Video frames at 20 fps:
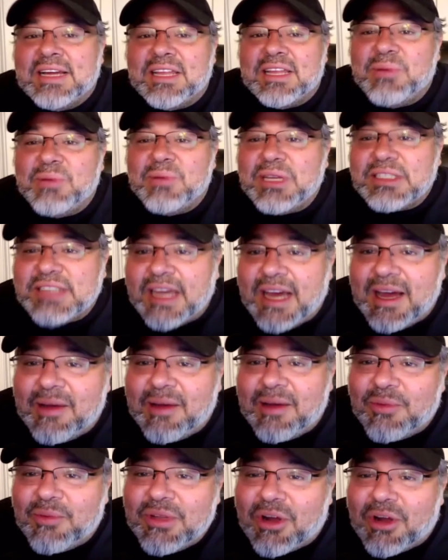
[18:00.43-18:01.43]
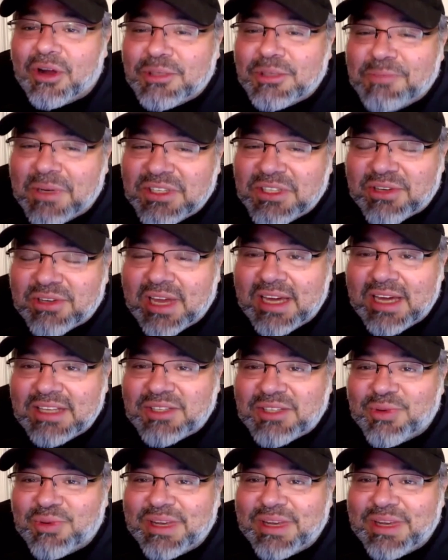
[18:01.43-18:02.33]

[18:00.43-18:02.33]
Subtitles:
In the meantime, with our special guest,